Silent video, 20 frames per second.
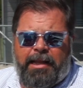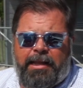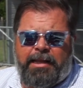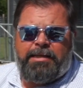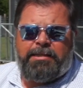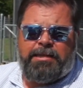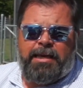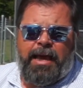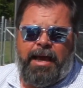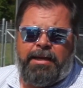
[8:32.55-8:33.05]

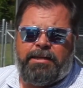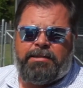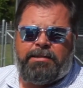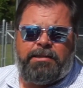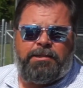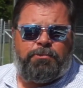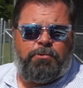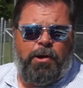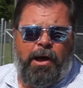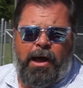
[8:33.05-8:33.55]
these cases,
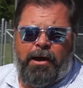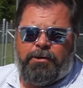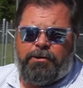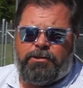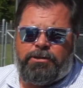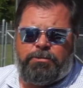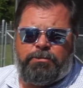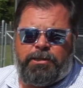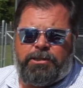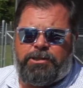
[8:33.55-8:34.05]
these rocker
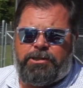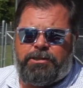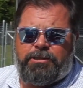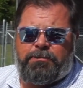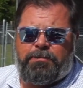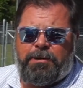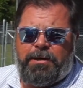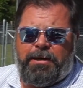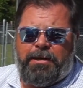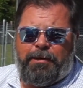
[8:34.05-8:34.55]
switches,
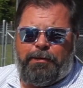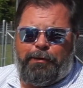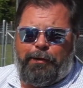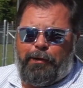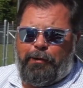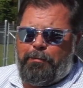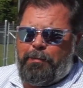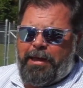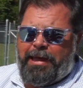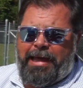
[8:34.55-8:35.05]

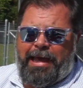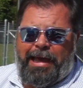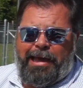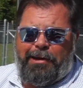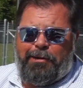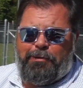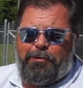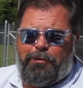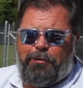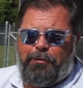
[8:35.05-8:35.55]
they're
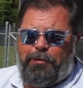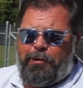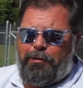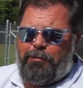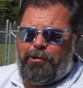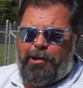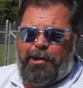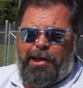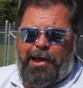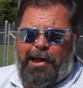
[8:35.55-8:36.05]
mechanical, they're
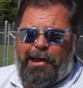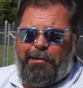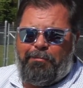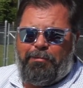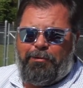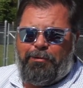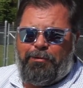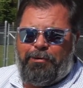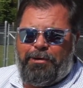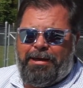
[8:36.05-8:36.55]

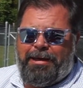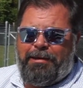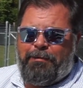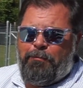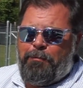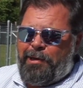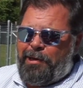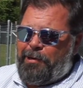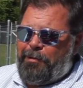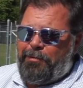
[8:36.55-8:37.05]
reliable.
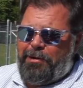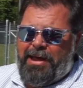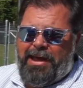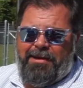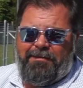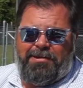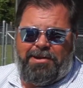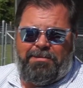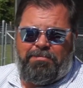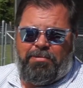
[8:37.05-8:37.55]
We don't
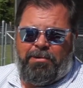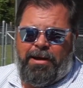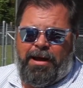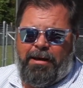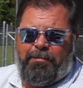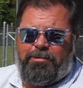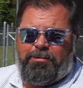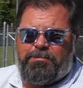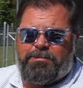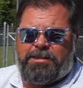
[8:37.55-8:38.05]
have any
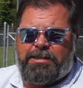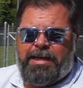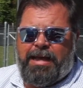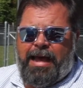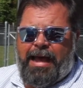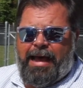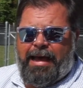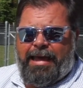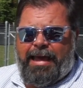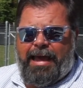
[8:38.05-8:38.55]
problems.
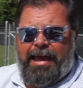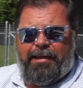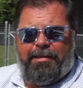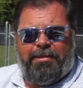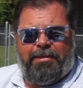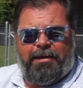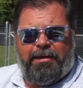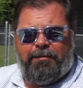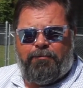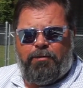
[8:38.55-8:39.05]
I can't
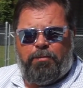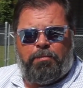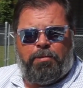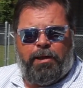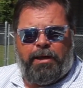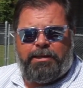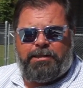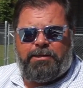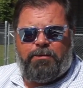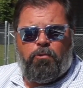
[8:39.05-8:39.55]
think of
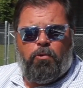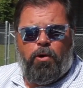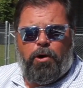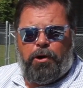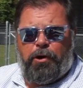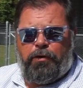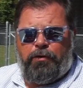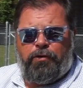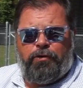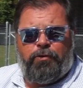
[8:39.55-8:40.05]
replacing one
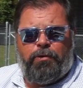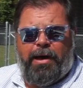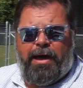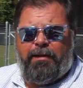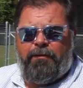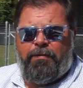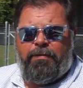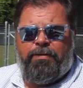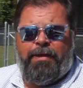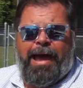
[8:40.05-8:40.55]
or two out
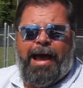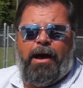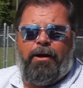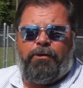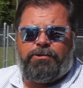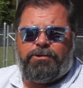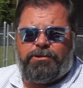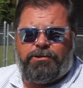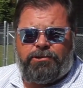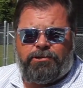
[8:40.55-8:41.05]
of
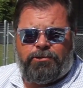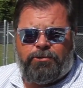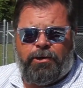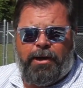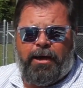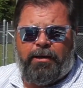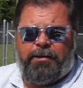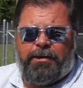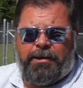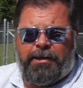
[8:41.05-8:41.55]
thousands
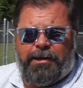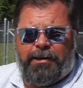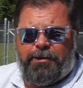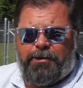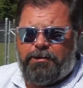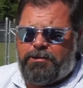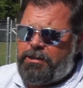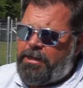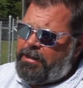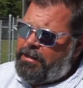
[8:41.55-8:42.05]
throughout the
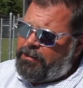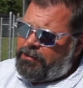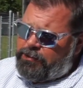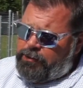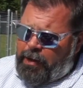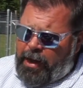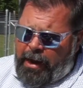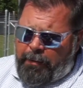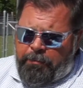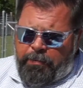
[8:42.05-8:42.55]
years. So
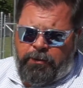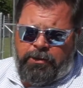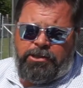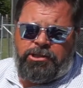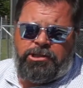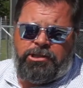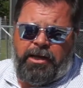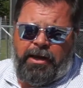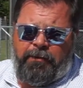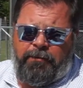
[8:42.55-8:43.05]
I
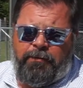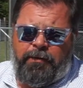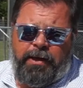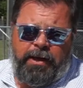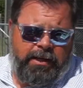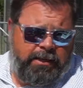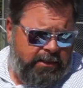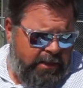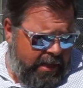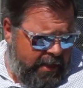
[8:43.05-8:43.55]
appreciate
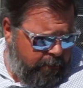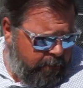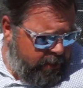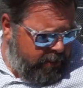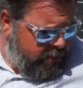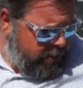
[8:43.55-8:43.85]
Phoenix keeping it